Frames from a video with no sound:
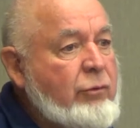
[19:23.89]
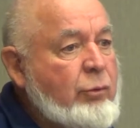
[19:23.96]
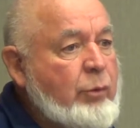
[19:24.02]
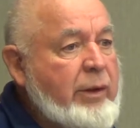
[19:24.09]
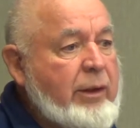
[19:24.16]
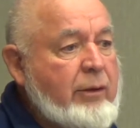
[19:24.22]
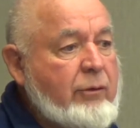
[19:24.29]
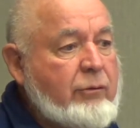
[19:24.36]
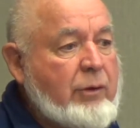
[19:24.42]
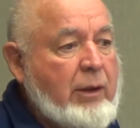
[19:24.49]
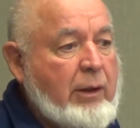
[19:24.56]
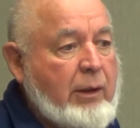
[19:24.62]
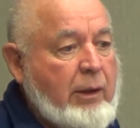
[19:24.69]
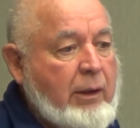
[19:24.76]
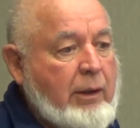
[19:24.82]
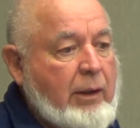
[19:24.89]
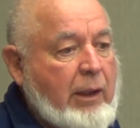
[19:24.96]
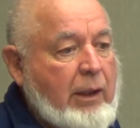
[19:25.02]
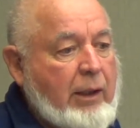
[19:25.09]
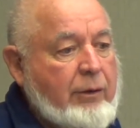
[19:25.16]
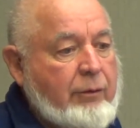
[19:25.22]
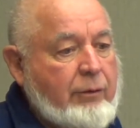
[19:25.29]
wheels
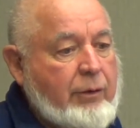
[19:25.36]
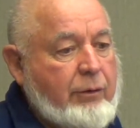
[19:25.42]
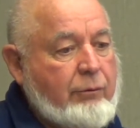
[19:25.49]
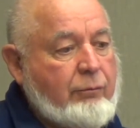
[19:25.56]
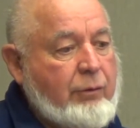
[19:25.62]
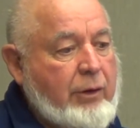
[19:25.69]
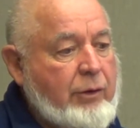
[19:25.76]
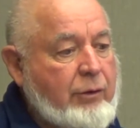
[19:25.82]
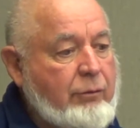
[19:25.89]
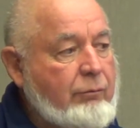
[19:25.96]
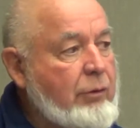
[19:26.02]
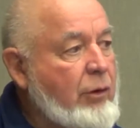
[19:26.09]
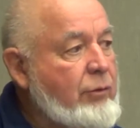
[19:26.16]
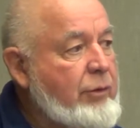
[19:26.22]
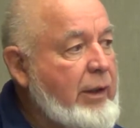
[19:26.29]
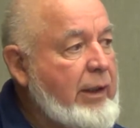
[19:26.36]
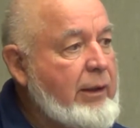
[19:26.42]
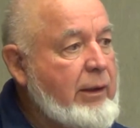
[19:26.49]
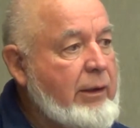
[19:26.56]
would rotate,